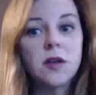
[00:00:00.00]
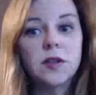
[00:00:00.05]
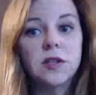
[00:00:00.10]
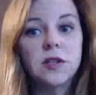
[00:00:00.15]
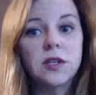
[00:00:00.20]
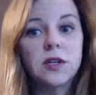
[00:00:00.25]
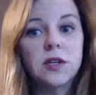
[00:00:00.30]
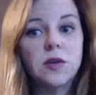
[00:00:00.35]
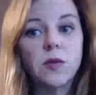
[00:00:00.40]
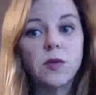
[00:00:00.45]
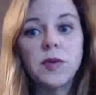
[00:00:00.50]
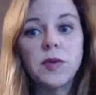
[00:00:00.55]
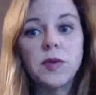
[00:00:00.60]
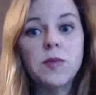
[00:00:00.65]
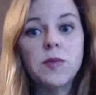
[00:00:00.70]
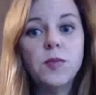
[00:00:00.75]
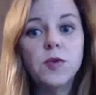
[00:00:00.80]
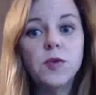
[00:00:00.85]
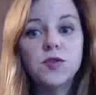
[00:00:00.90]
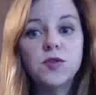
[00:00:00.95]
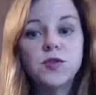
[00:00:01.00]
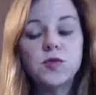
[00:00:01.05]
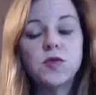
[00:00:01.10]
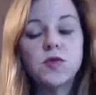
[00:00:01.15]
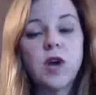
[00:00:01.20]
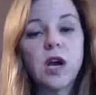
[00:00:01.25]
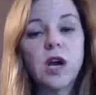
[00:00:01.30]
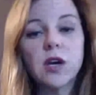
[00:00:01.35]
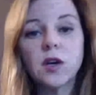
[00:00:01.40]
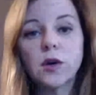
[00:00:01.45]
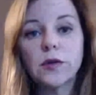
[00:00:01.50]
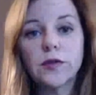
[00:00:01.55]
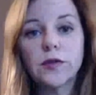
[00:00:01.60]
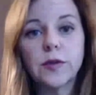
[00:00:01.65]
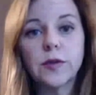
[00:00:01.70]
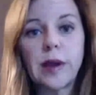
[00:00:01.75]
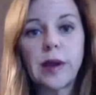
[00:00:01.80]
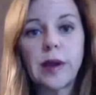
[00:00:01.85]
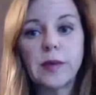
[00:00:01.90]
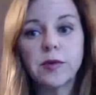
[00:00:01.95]
people do not go for
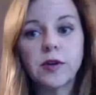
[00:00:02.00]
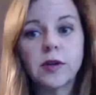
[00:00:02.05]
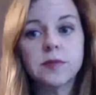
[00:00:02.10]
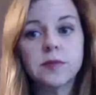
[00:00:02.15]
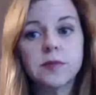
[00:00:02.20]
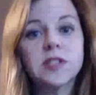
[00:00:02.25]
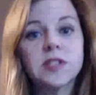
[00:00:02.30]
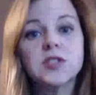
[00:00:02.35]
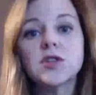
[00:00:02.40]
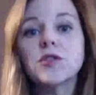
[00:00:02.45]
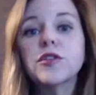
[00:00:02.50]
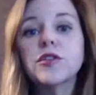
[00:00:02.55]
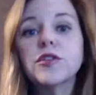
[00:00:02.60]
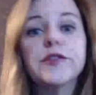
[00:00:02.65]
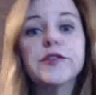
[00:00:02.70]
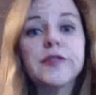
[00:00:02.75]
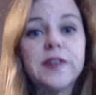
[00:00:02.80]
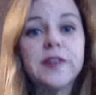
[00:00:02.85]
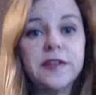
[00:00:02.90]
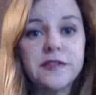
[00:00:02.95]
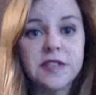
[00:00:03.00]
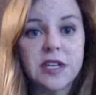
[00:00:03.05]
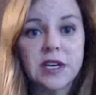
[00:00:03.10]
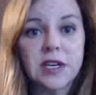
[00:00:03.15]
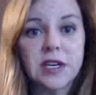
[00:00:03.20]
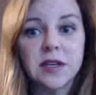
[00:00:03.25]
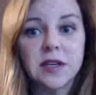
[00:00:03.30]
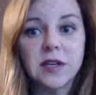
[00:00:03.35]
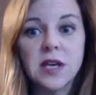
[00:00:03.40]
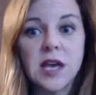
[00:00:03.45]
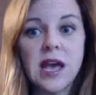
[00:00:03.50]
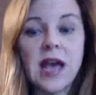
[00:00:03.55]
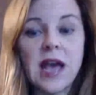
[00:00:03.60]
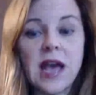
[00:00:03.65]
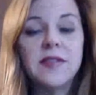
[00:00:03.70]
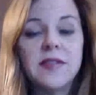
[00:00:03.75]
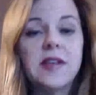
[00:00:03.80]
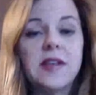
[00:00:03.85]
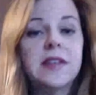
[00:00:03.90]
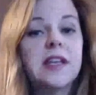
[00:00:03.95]
mammograms until they're 50, and then they
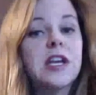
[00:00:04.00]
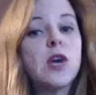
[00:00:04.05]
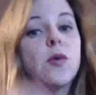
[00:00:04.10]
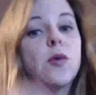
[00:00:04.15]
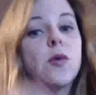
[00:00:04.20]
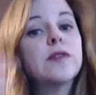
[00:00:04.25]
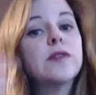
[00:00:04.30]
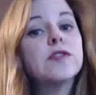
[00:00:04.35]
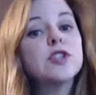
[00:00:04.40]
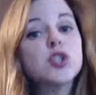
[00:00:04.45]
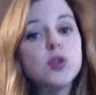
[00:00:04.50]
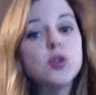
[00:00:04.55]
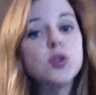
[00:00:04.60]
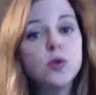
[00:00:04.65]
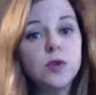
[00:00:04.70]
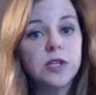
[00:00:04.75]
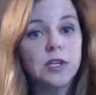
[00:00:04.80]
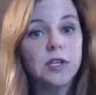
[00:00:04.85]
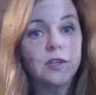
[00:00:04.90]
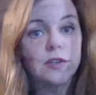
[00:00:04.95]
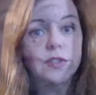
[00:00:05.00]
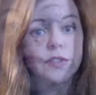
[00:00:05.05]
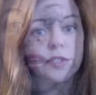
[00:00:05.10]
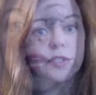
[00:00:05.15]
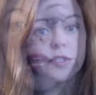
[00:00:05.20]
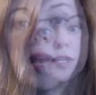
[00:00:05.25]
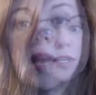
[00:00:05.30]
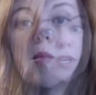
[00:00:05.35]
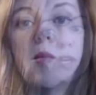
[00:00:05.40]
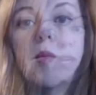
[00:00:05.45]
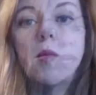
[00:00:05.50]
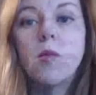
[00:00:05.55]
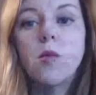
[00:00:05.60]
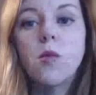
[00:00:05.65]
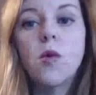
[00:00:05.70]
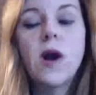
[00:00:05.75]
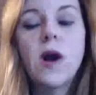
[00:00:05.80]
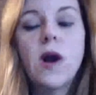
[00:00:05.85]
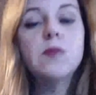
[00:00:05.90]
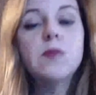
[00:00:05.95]
go every 2 years. Why
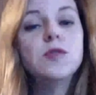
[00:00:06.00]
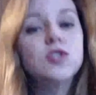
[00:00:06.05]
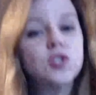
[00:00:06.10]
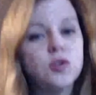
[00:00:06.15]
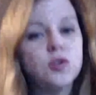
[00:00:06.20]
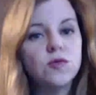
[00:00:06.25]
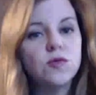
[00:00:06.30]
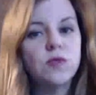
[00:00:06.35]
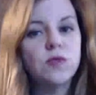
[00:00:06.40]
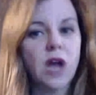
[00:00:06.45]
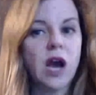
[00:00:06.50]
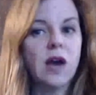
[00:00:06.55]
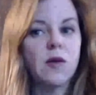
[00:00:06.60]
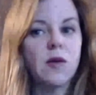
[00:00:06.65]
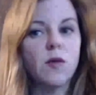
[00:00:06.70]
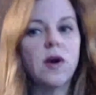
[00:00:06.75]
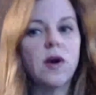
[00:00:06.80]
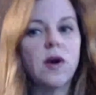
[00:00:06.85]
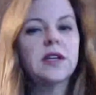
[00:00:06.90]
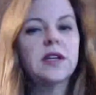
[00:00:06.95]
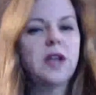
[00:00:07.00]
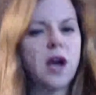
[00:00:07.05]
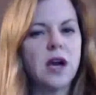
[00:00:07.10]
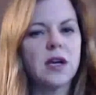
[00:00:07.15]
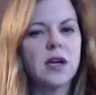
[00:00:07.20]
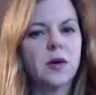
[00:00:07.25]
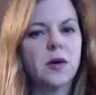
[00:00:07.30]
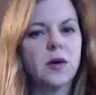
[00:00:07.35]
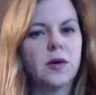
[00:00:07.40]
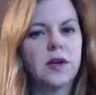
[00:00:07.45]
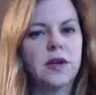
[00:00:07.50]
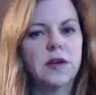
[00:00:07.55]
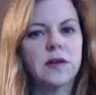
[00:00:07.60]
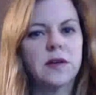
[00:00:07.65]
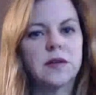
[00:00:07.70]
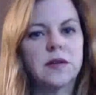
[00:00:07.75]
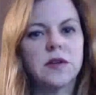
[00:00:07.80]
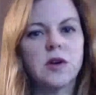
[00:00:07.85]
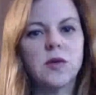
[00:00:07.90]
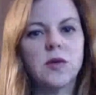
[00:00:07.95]
would you not? Why not go in
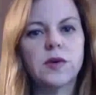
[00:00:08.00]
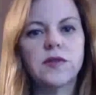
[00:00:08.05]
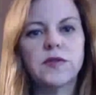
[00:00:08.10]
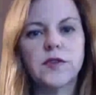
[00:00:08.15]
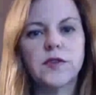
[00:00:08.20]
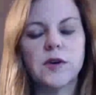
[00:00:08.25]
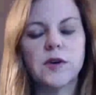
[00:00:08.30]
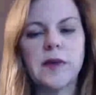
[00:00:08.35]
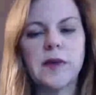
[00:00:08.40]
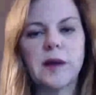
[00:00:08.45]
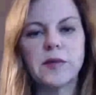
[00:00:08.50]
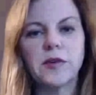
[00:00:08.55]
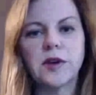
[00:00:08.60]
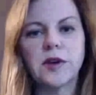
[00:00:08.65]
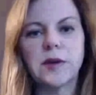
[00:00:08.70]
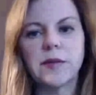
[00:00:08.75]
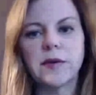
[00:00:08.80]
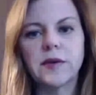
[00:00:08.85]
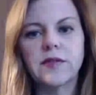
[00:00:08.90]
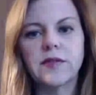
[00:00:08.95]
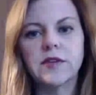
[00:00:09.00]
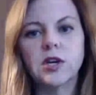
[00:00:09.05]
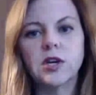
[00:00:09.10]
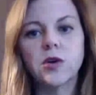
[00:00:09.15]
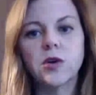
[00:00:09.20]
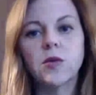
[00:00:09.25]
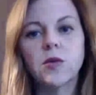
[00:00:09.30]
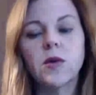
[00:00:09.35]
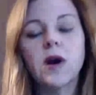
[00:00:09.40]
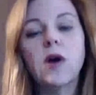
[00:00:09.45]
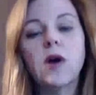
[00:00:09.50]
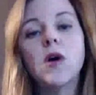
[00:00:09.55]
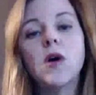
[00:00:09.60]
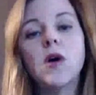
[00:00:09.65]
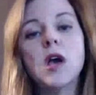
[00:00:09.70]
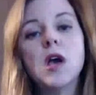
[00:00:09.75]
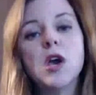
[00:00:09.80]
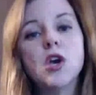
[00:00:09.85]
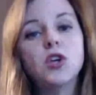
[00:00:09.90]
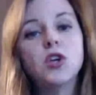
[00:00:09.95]
for a mammogram every year? Well,
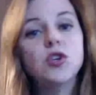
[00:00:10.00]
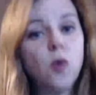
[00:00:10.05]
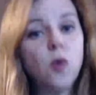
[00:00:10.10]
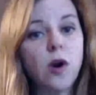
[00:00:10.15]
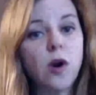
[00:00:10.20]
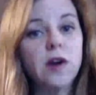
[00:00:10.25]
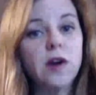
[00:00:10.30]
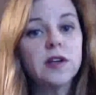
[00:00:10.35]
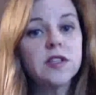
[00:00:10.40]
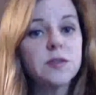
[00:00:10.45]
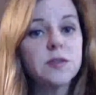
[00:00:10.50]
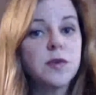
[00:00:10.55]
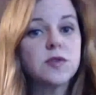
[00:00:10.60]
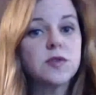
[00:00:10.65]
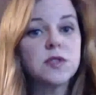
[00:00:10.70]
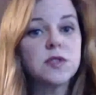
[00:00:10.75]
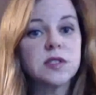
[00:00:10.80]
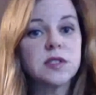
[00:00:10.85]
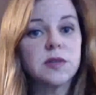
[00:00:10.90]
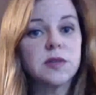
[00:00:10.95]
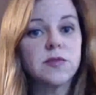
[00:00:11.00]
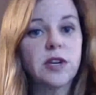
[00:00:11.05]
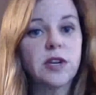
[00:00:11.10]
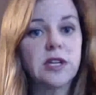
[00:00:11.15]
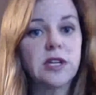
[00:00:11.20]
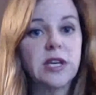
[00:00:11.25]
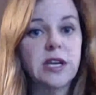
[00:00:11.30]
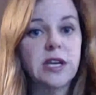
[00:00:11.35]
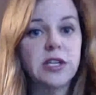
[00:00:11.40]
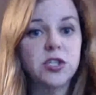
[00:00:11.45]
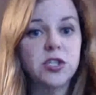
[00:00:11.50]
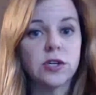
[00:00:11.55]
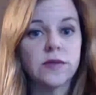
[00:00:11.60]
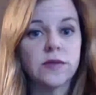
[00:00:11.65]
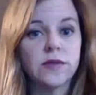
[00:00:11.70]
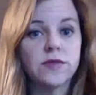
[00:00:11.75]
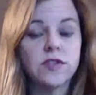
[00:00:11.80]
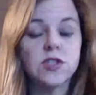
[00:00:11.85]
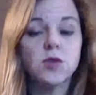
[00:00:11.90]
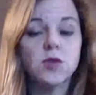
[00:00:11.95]
you are exposed to some radiation.
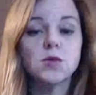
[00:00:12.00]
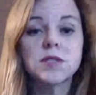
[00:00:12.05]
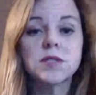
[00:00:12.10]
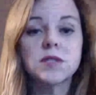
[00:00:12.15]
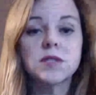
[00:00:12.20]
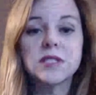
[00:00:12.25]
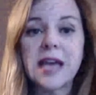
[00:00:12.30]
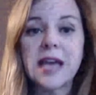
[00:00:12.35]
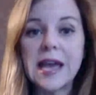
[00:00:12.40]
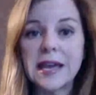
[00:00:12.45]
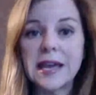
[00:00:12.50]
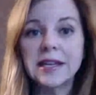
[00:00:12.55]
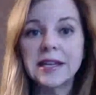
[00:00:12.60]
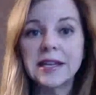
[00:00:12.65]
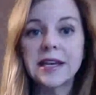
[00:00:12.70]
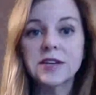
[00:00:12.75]
So 10 extra